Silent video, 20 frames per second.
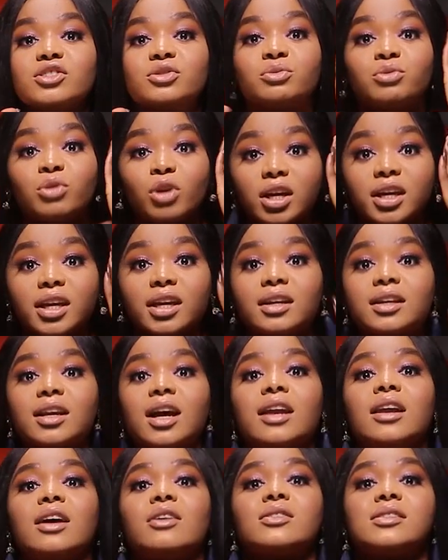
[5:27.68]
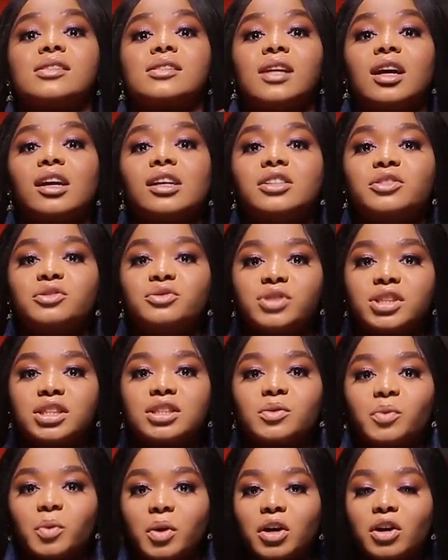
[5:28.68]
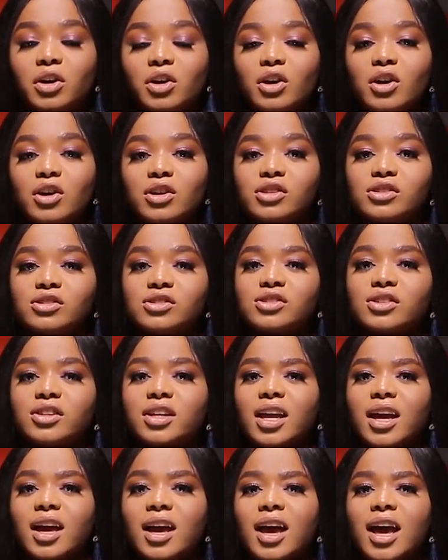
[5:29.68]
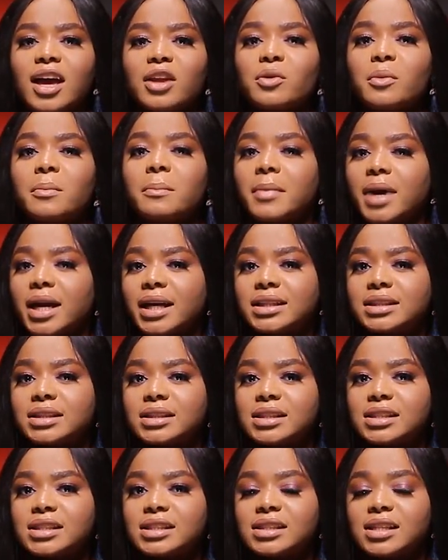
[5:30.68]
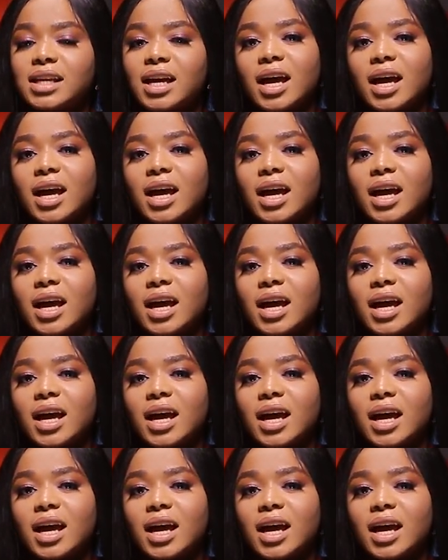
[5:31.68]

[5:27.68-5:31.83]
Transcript: rock it and I'll style it really well. So yeah, I don't mind it